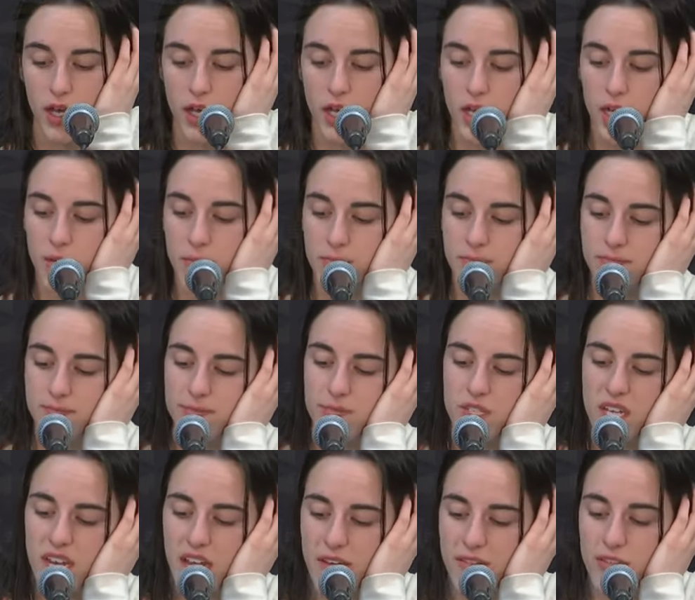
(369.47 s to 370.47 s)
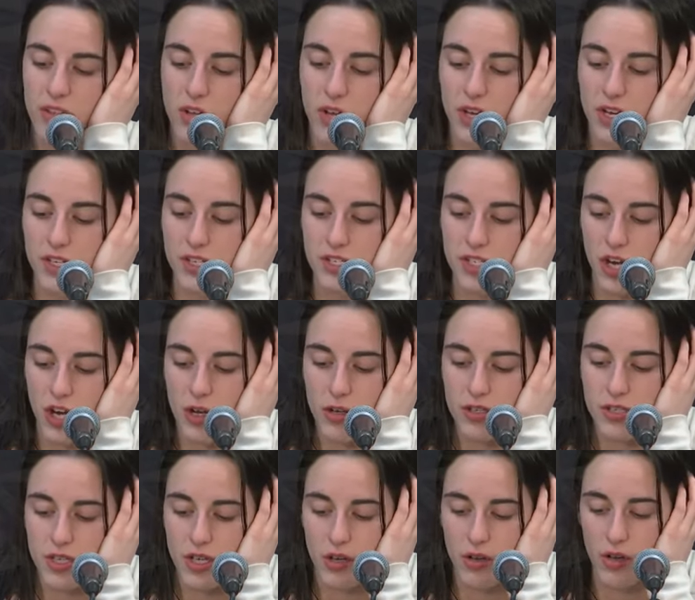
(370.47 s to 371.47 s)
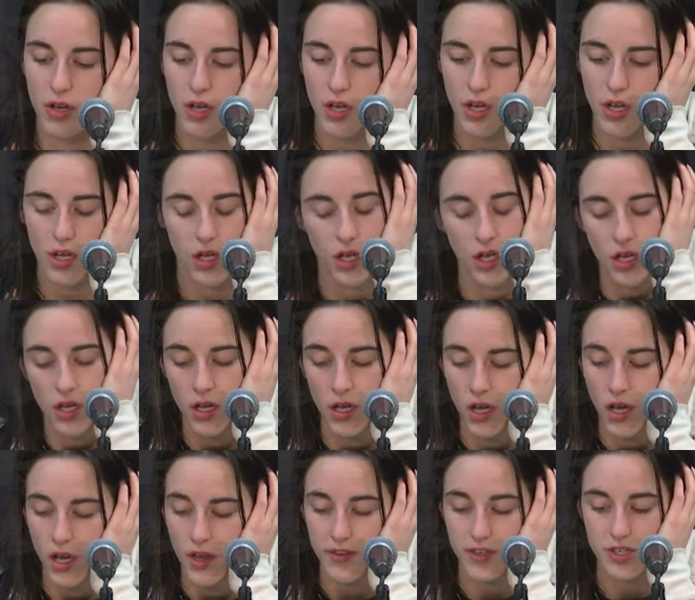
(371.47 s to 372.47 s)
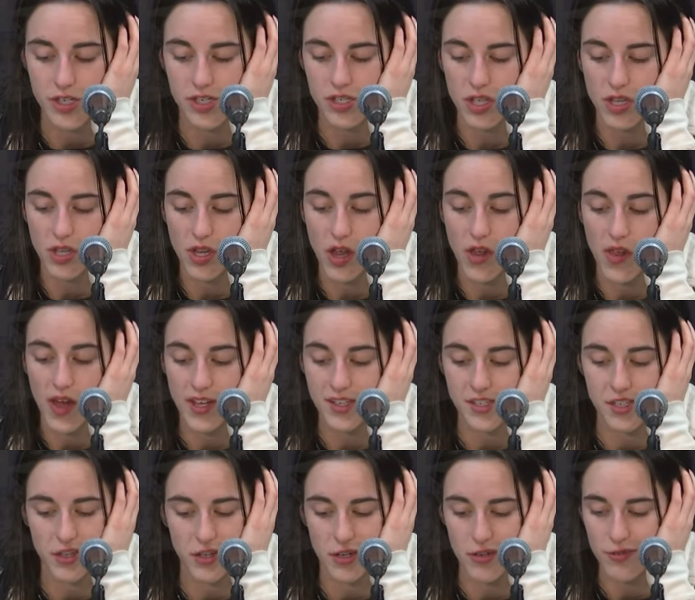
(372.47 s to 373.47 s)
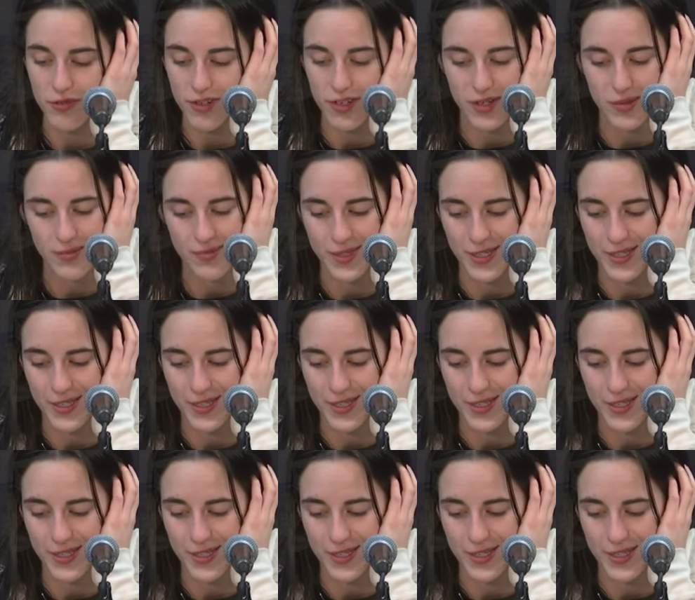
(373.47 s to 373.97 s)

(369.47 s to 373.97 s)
Didn't have the greatest start, so I think just a lot to learn from.